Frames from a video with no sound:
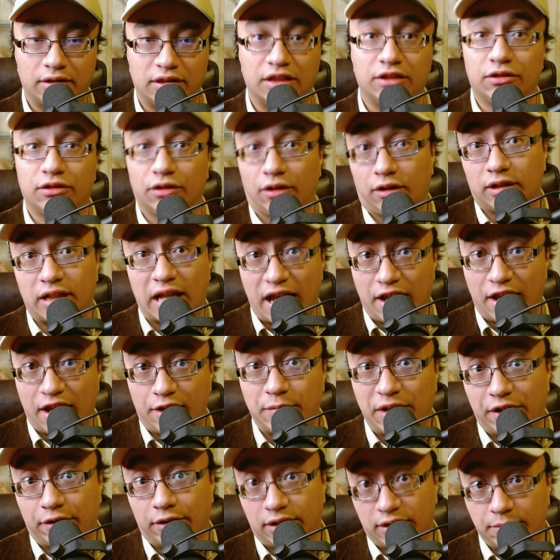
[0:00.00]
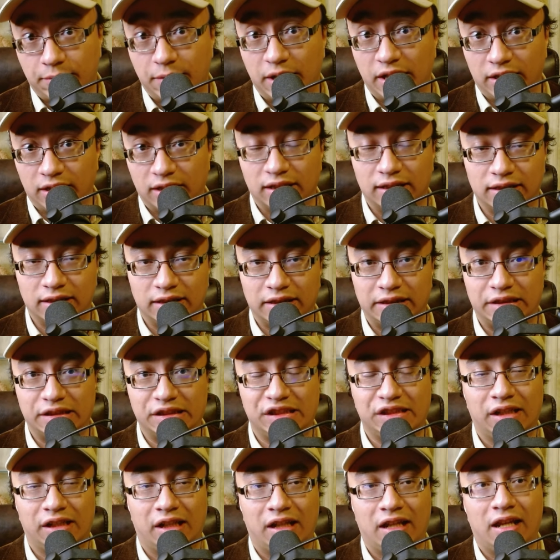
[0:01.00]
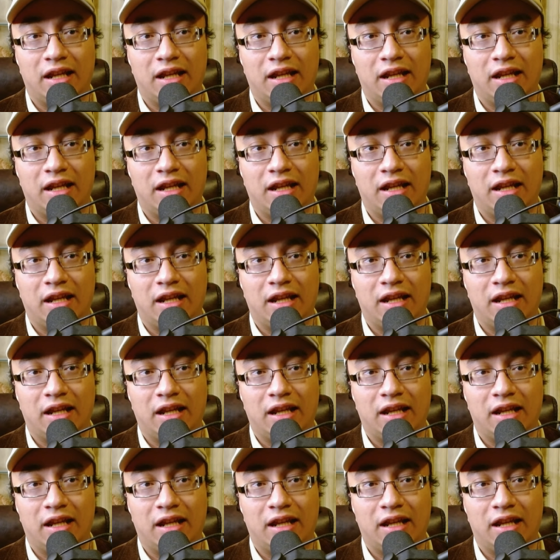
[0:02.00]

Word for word: the third Aldmeri Dominion at least,